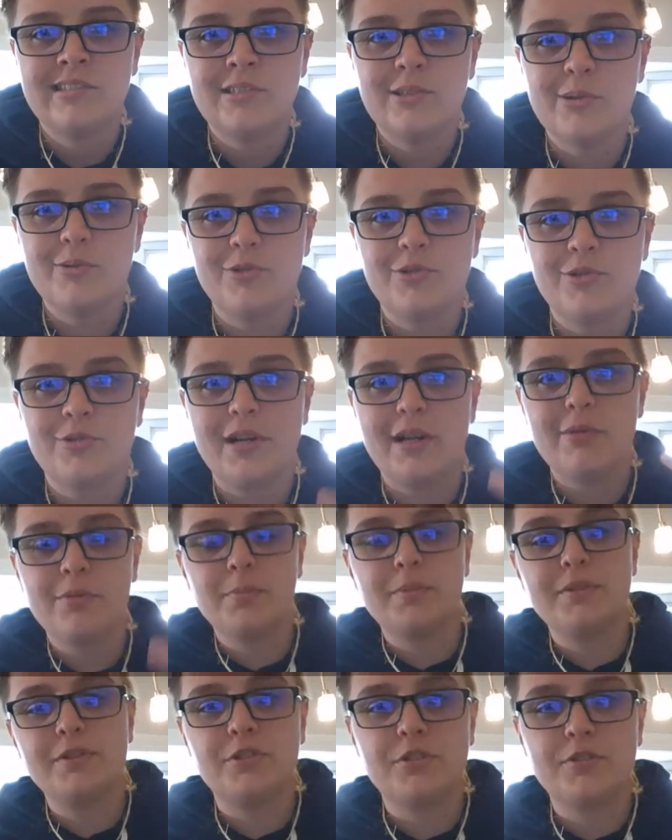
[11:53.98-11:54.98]
Goes great
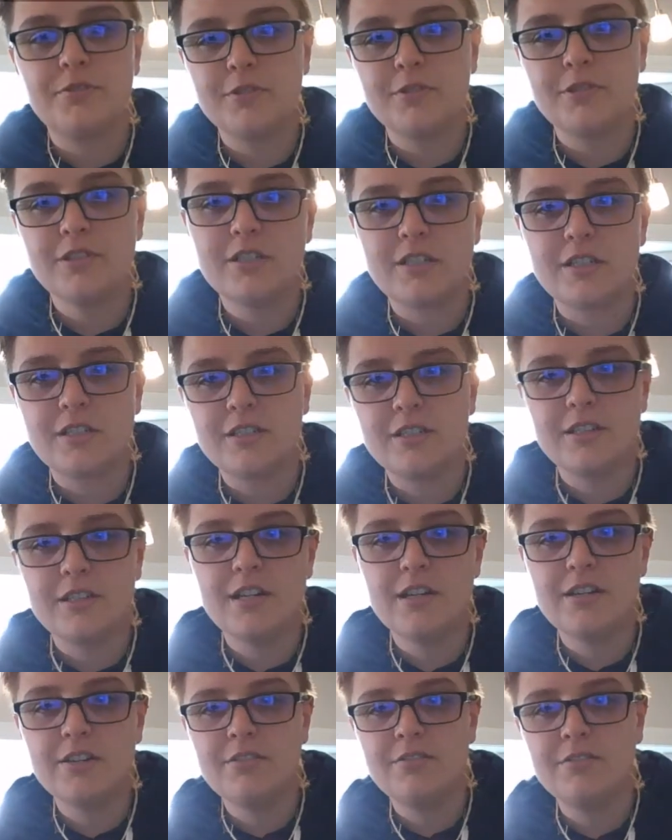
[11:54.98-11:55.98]
with my surfer look, you
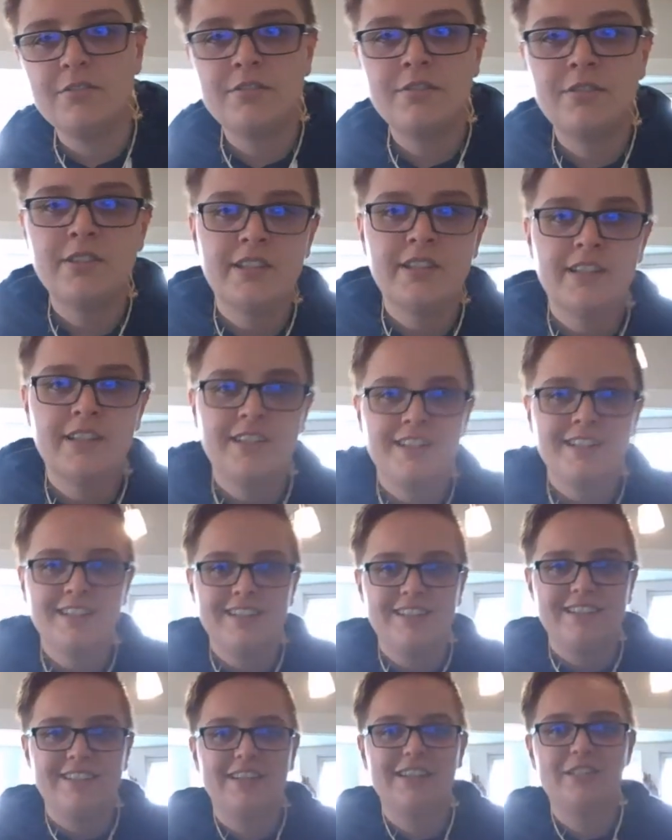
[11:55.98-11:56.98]
know.
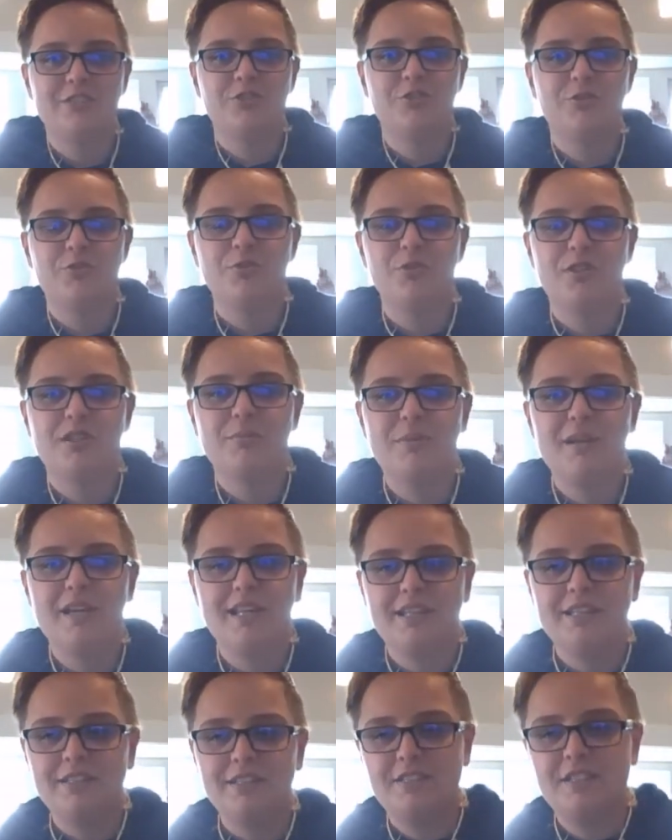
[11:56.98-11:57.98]
Okay, so you can
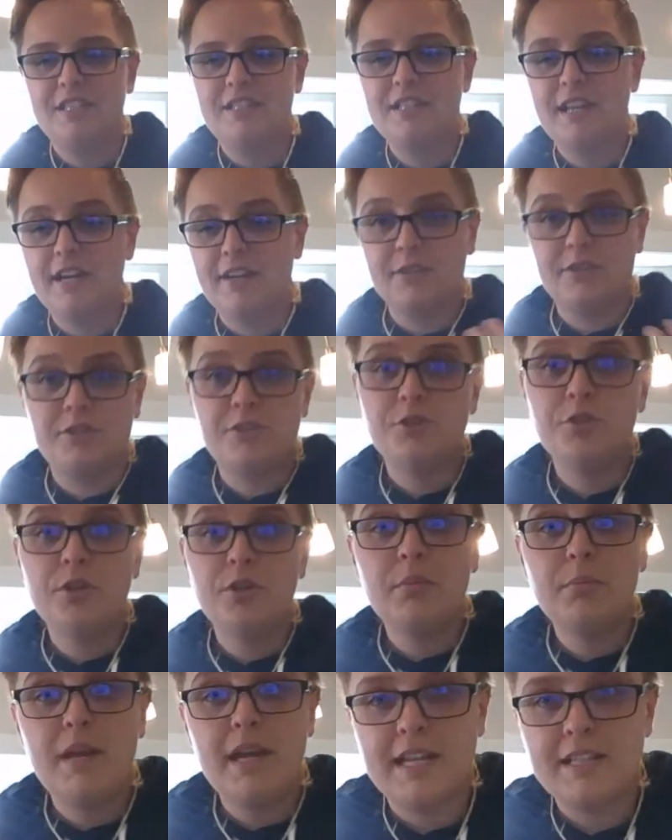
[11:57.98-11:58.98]
make a seed necklace. You
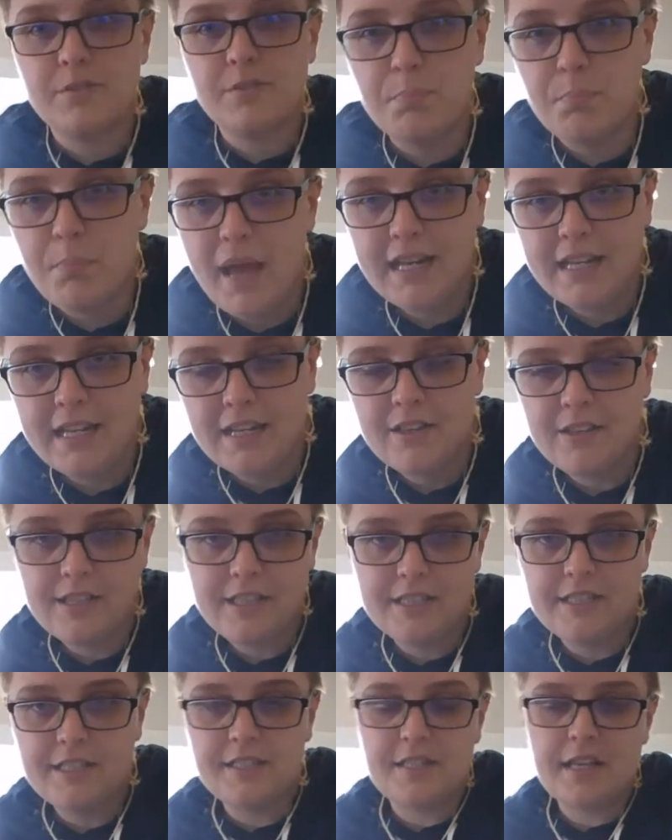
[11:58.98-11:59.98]
can make as many of
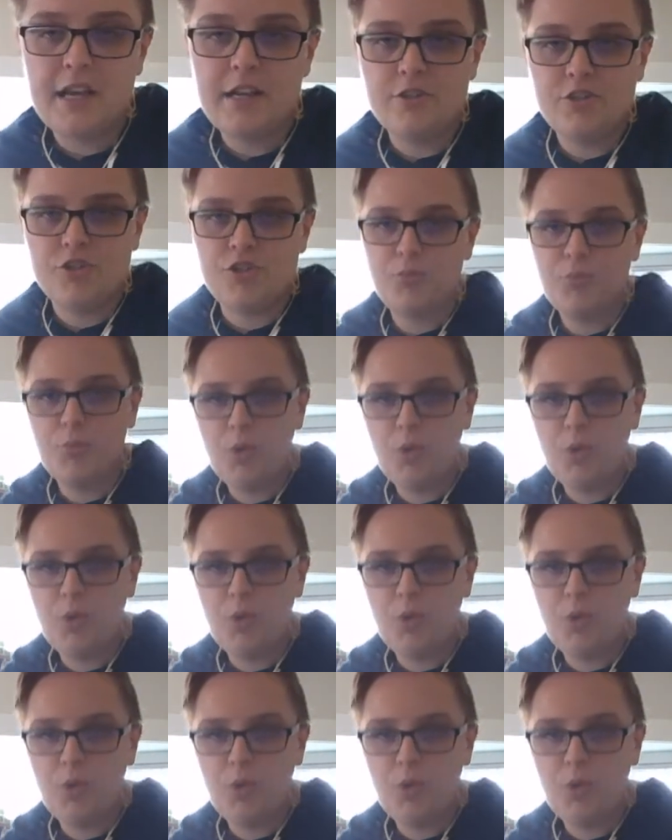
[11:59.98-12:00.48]
these as you